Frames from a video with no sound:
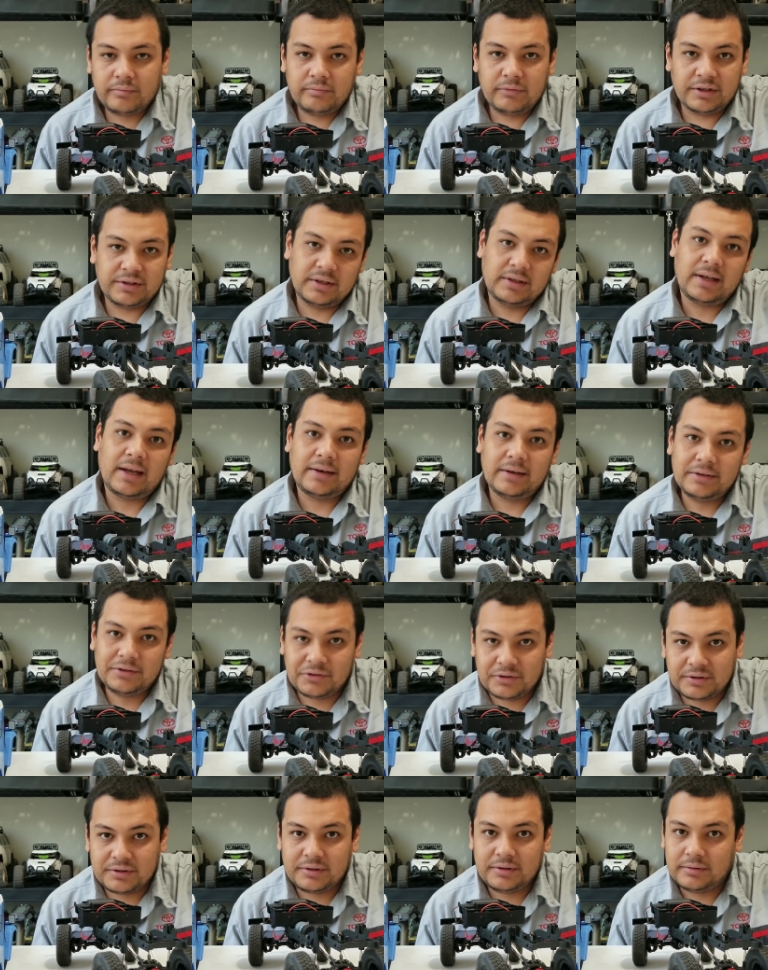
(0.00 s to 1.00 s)
Does it not
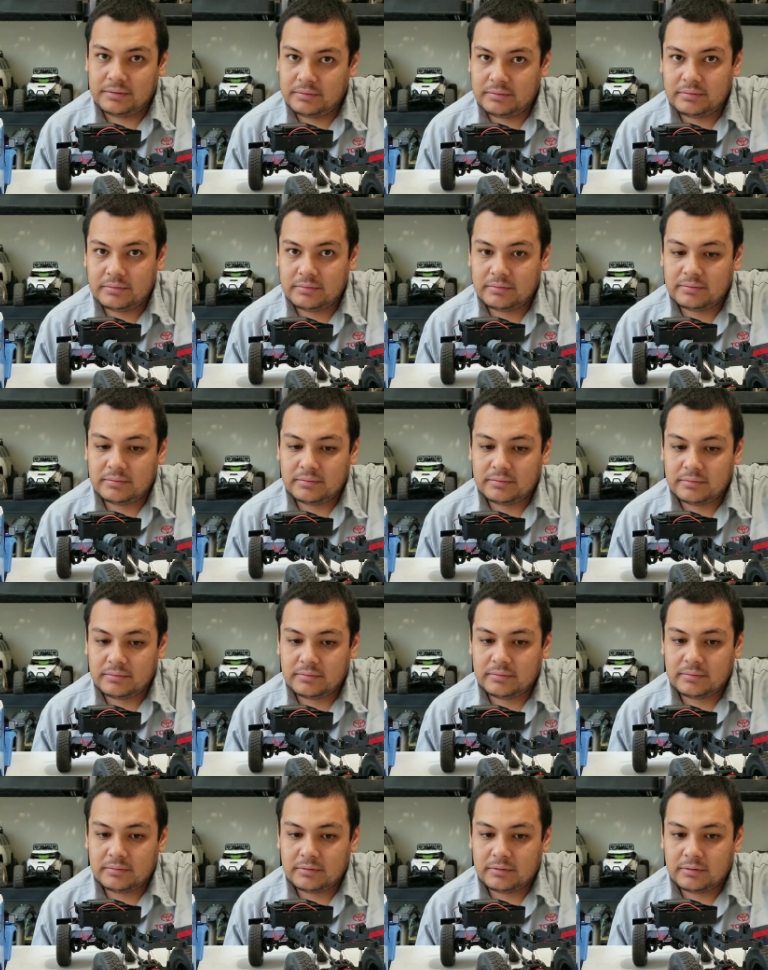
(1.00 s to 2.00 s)
interest you?
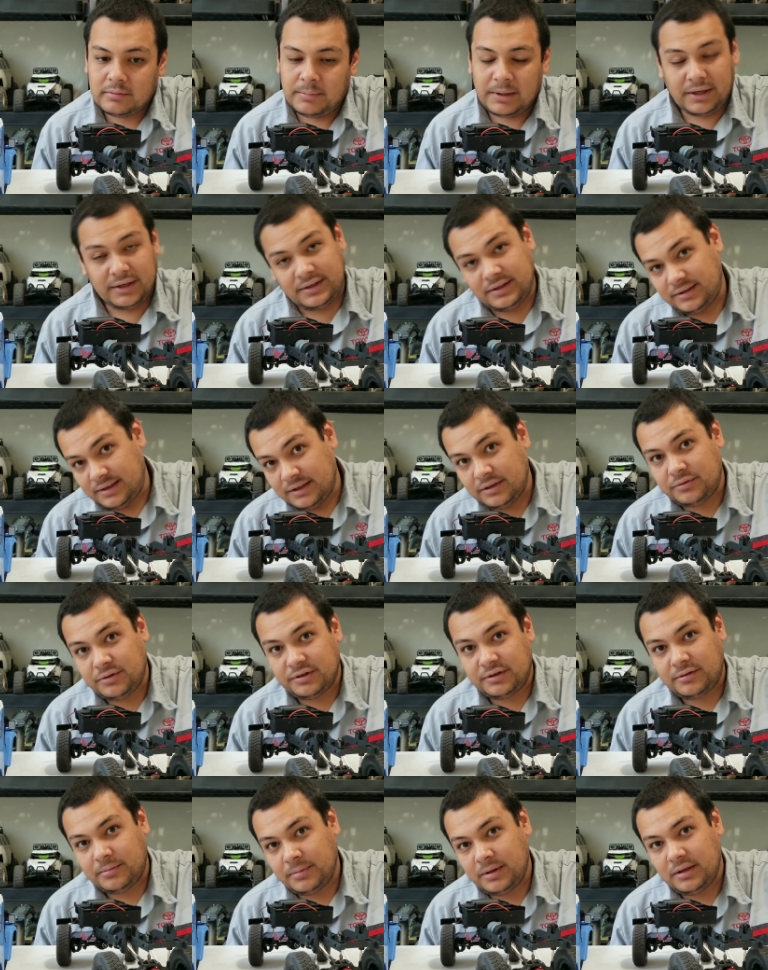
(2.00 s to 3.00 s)
Because it
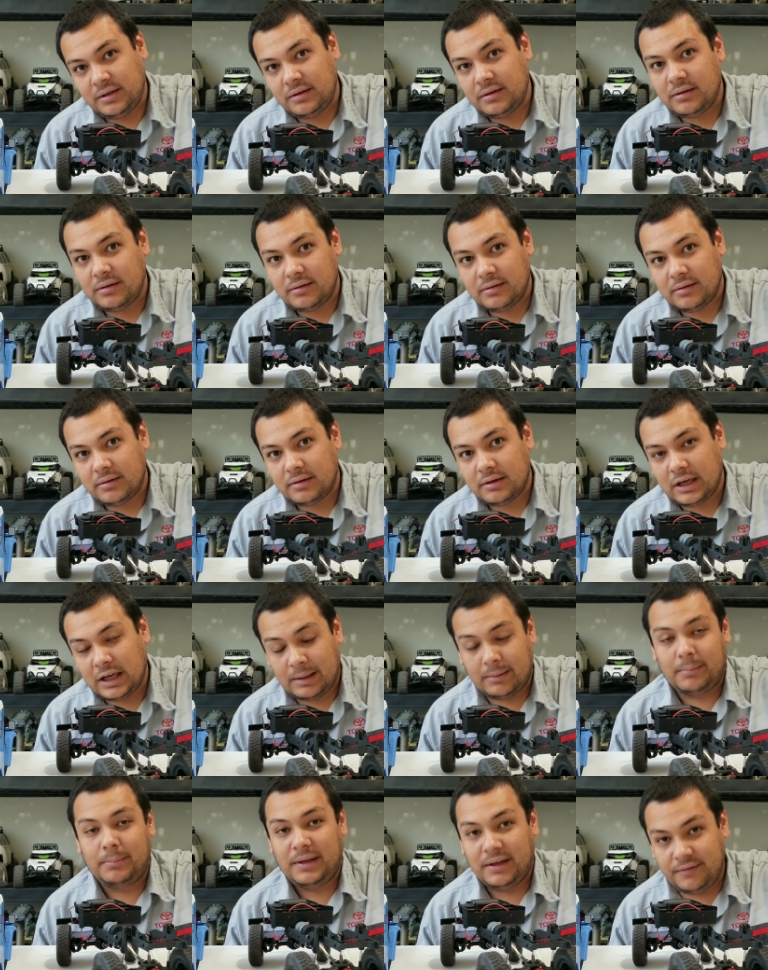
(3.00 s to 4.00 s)
interests me, and
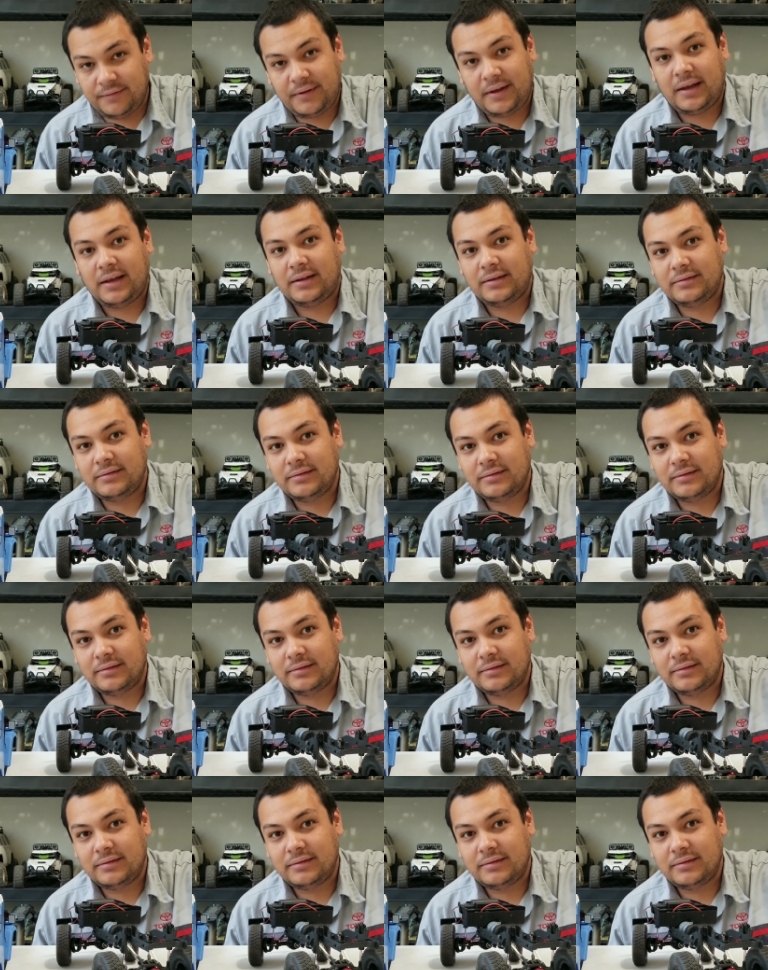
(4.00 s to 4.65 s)
I'm a big fan,